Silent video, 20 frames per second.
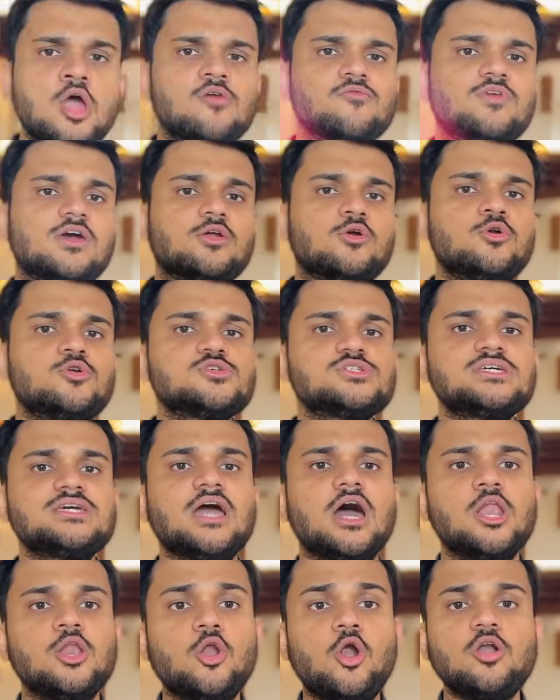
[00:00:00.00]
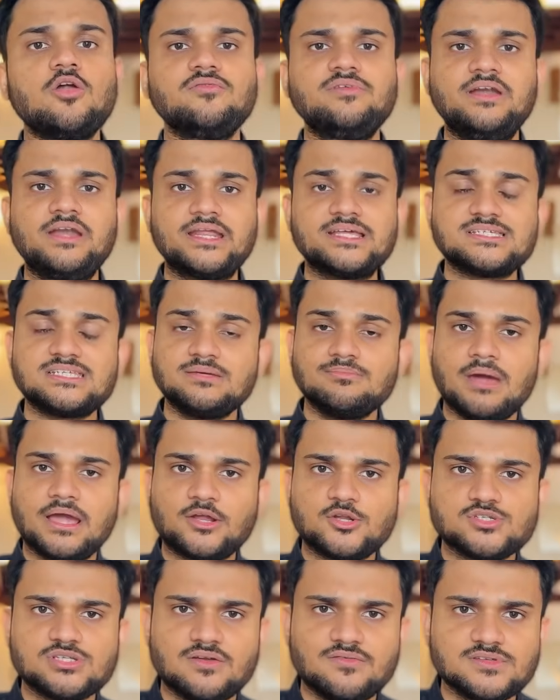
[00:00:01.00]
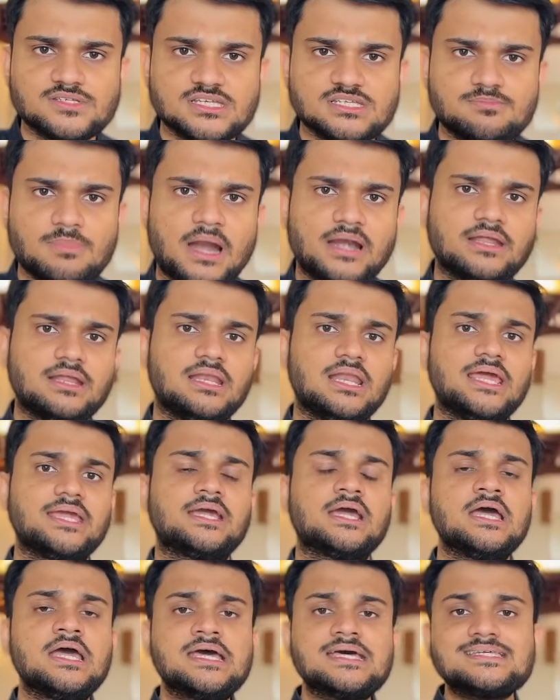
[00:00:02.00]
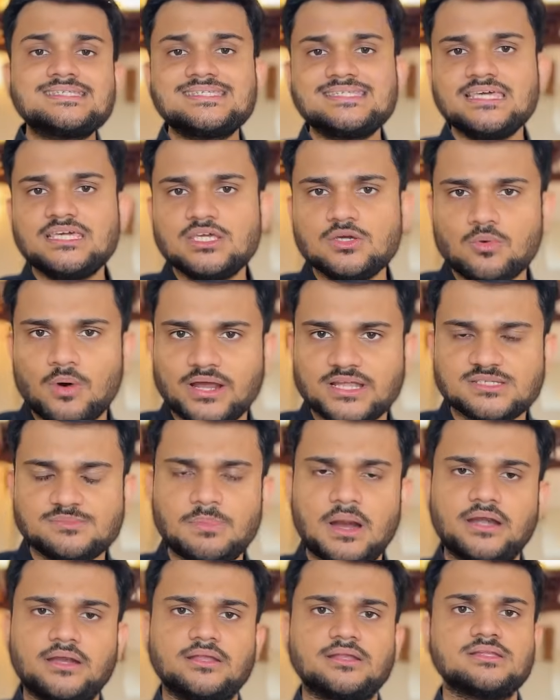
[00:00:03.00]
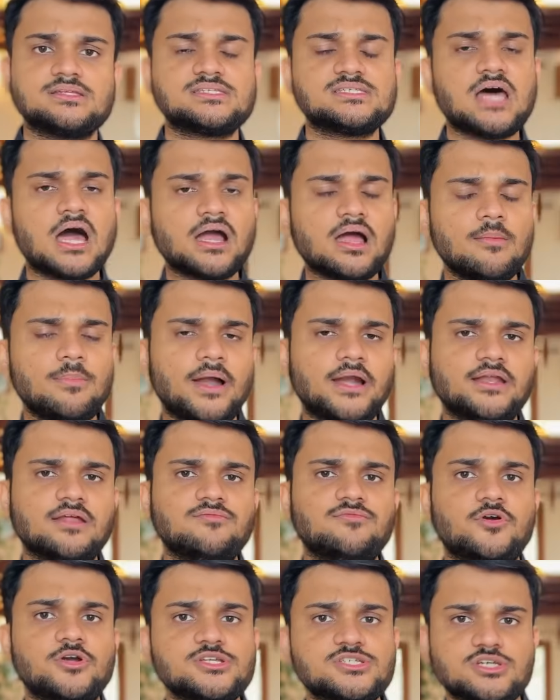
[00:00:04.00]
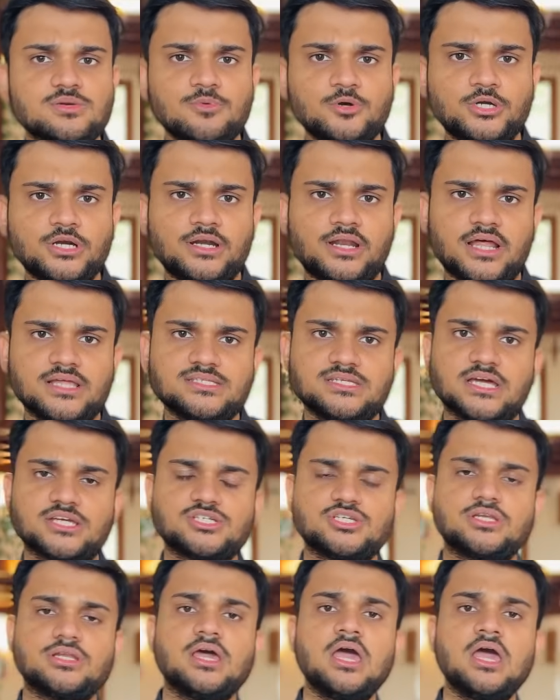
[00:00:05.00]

We are going to see a lot of interesting microservices pattern like CQRS pattern, Saga pattern for distributed transaction,